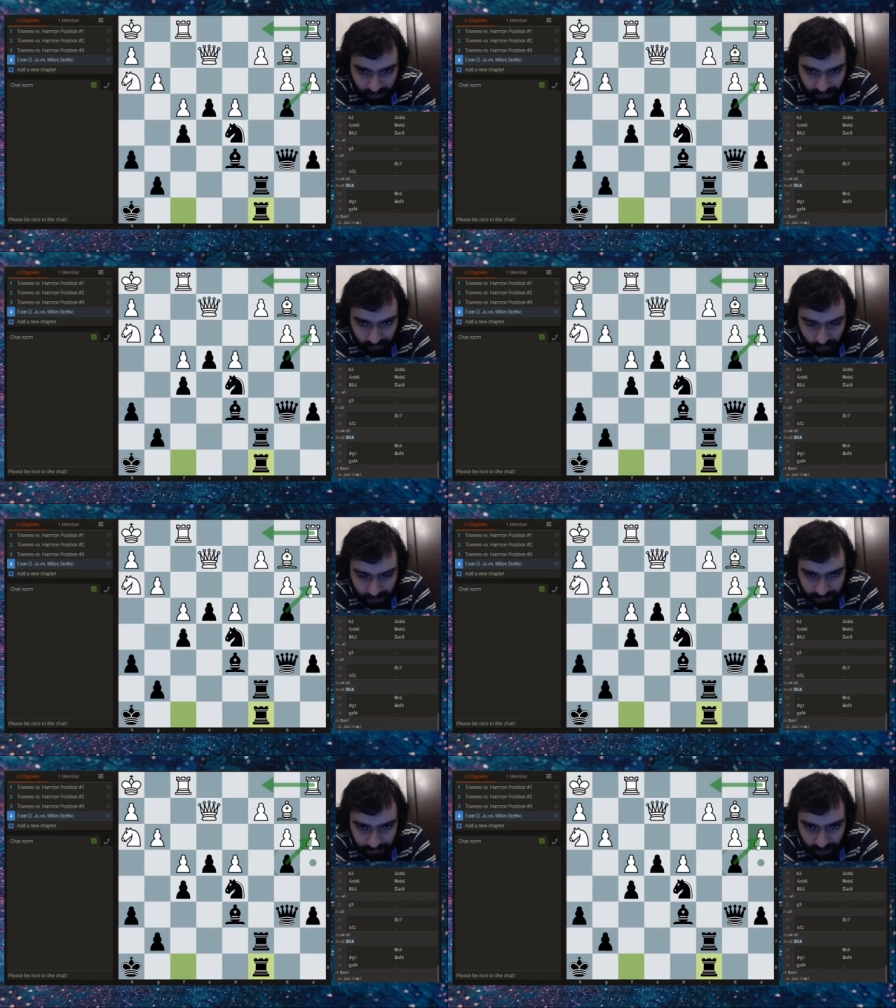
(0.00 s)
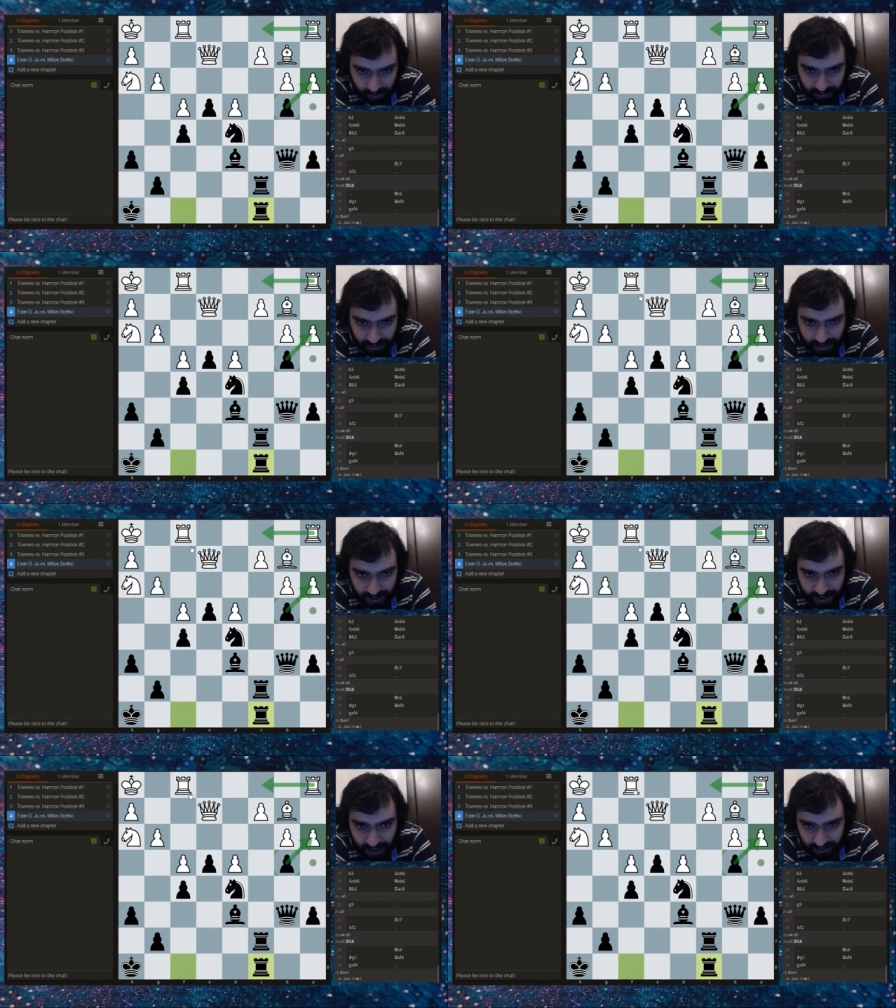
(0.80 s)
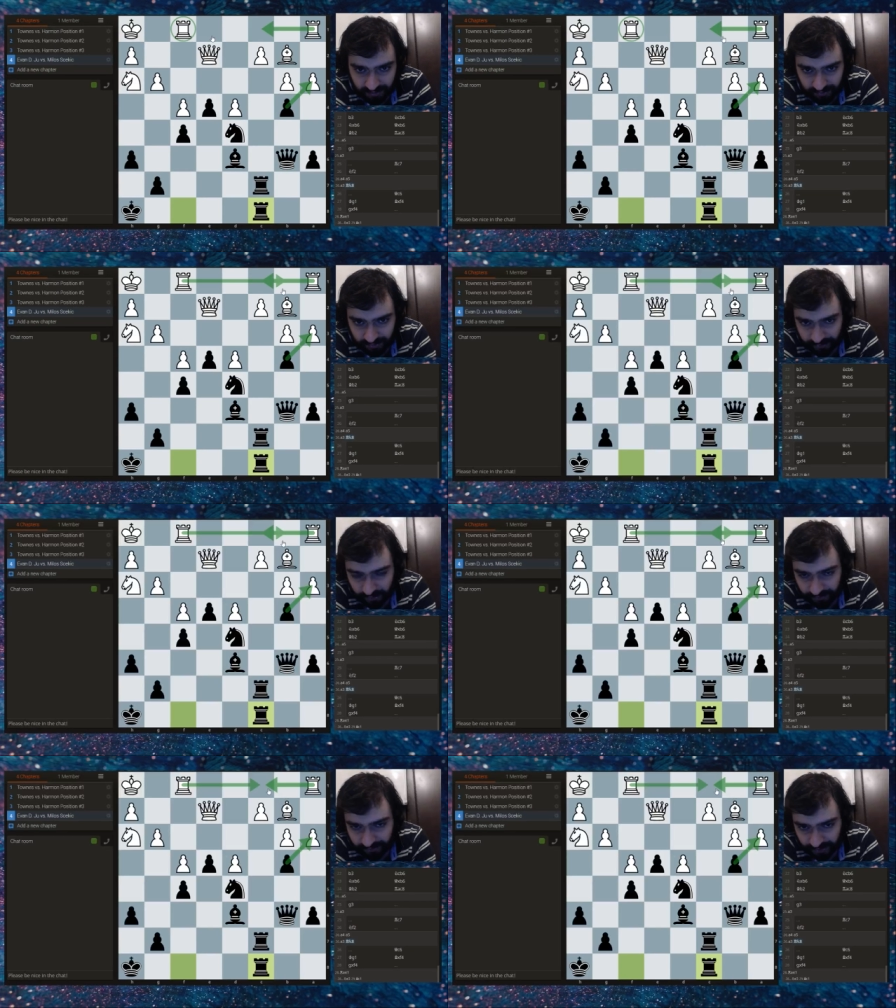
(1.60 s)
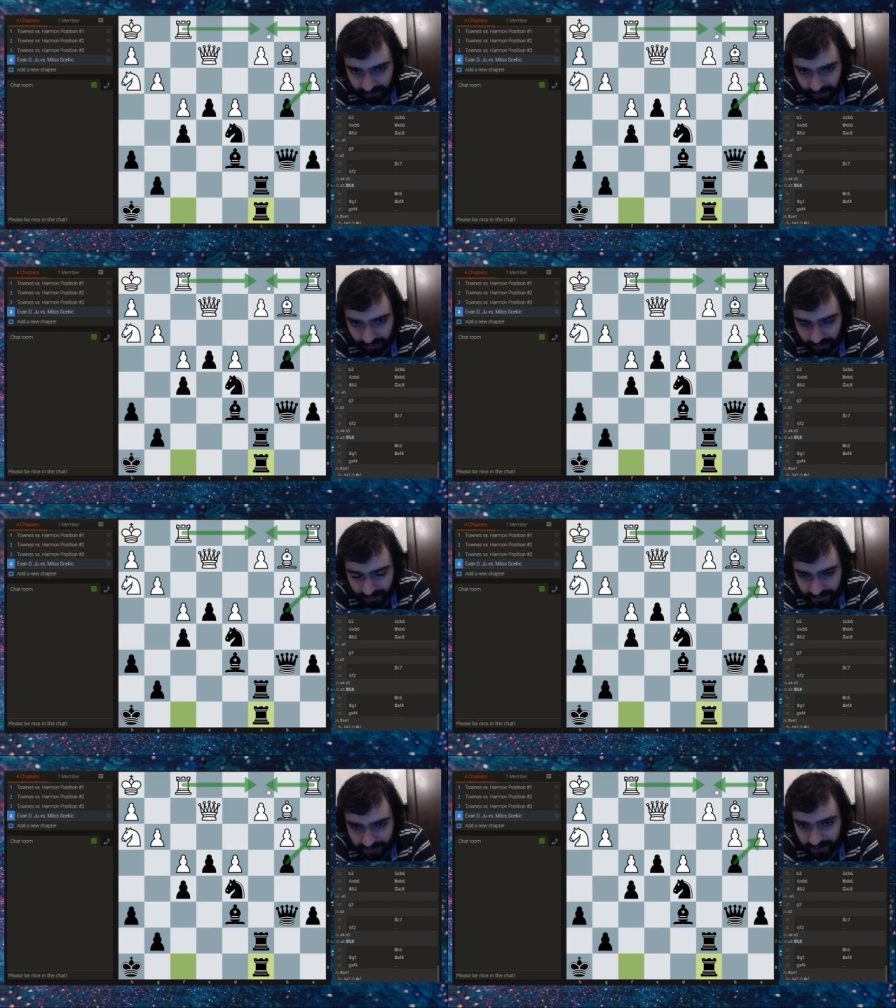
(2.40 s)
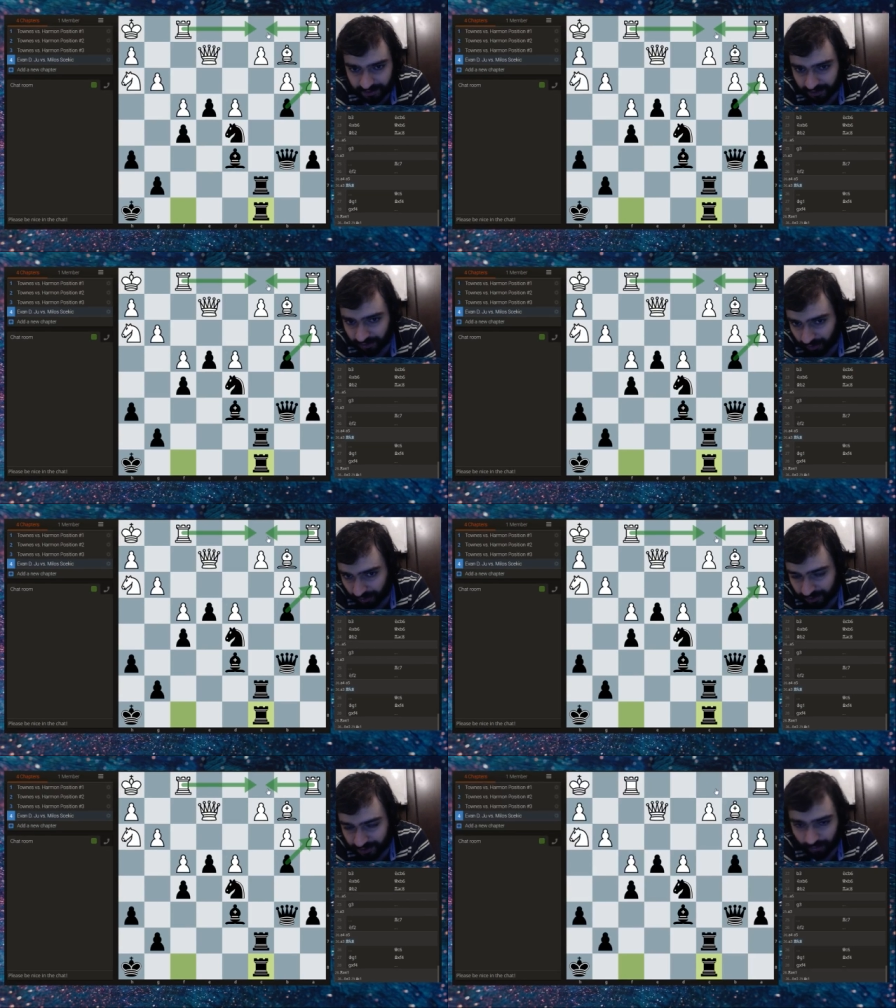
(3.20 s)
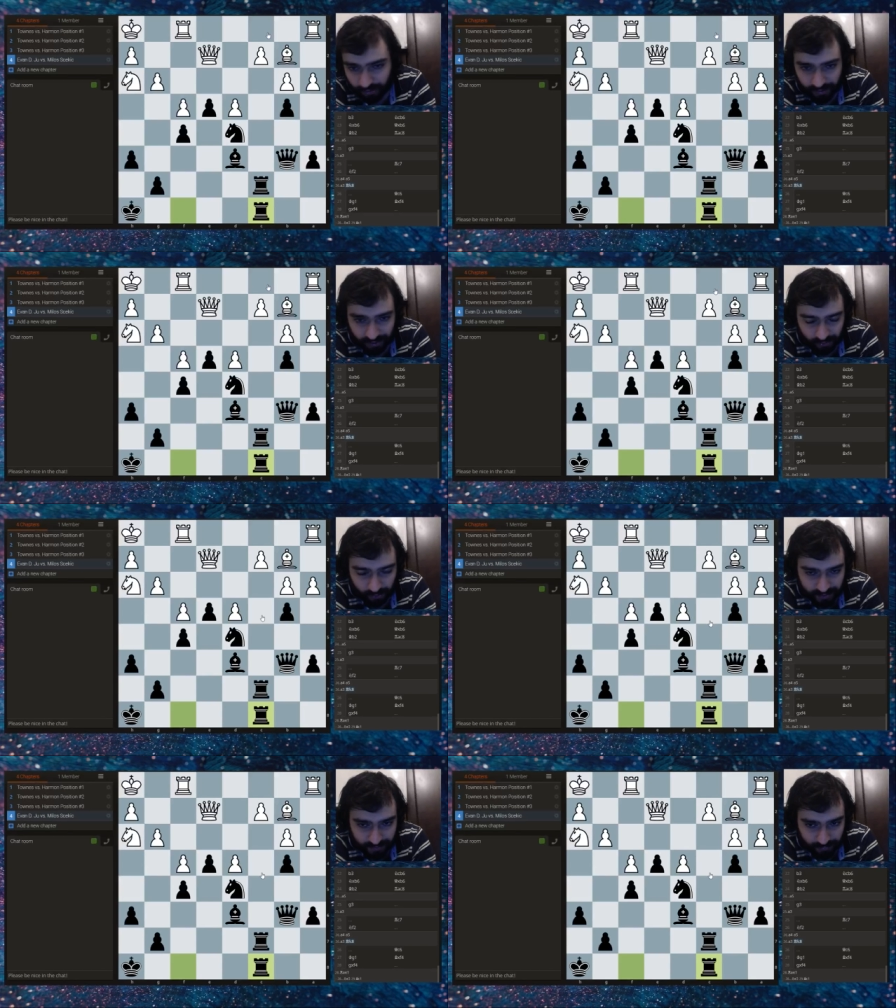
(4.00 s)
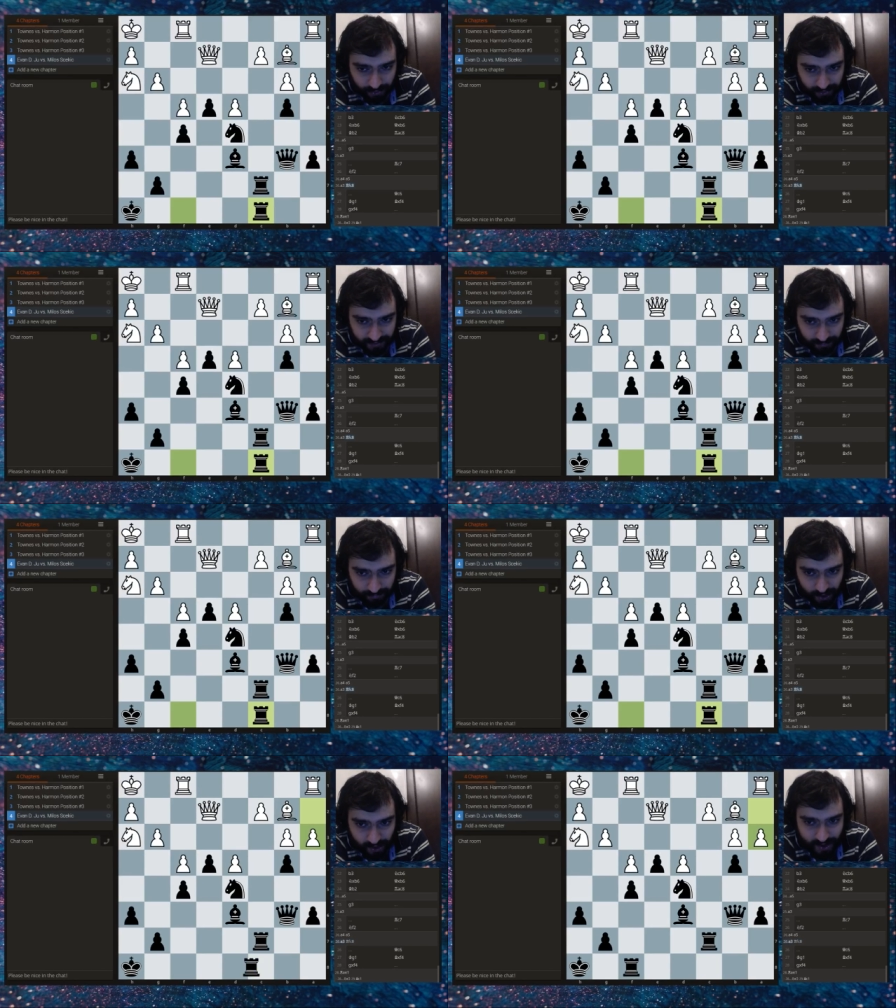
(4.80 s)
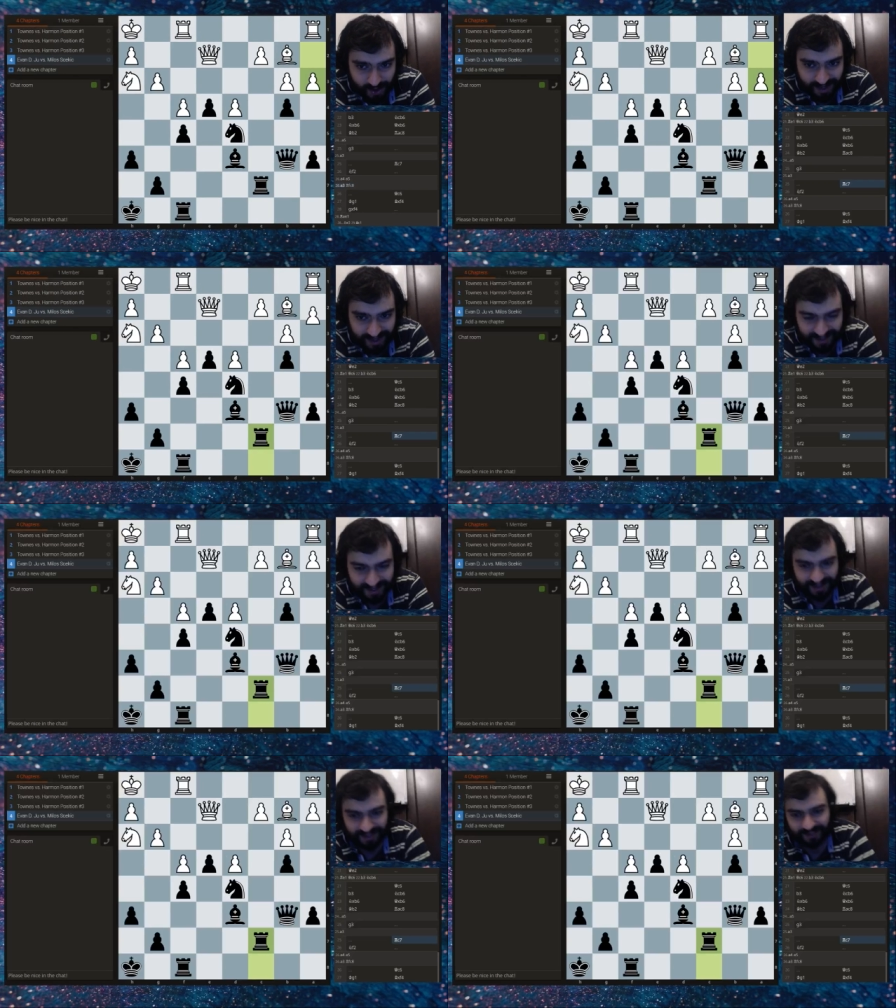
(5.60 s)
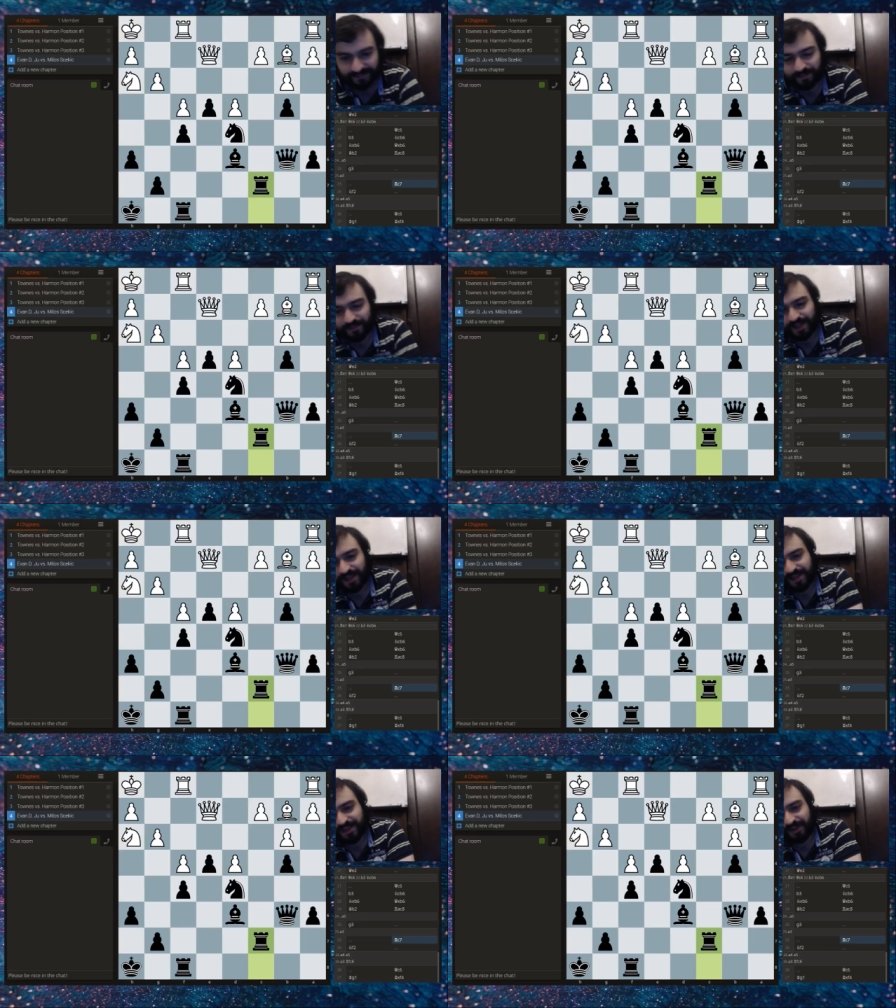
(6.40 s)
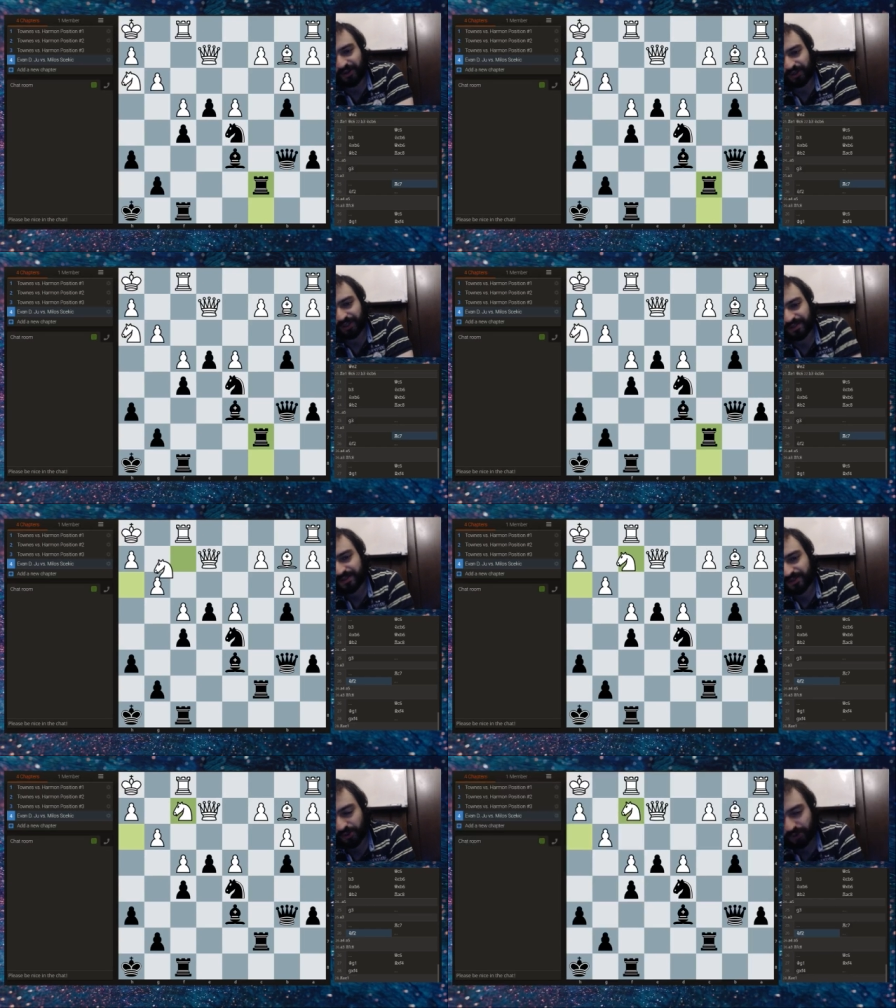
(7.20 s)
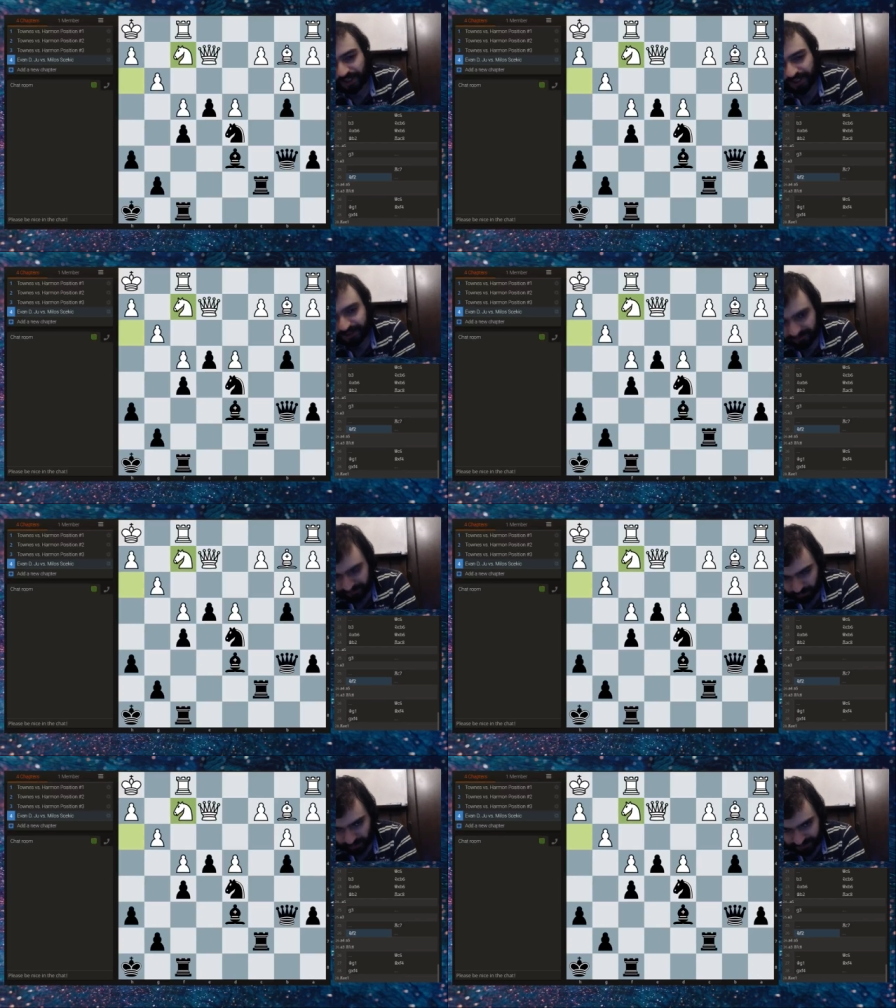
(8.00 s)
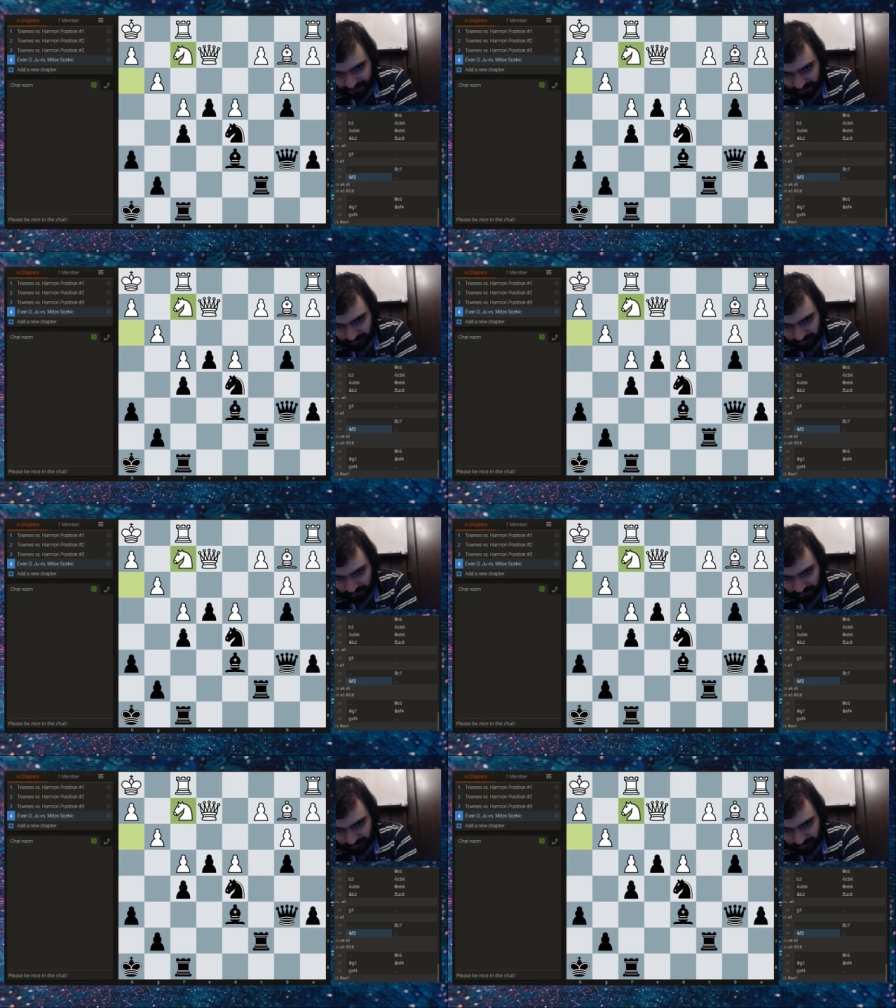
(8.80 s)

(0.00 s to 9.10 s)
to lose a pawn, and even if you defend like this, you're also going to lose a pawn somehow. Okay, so knight f2 instead of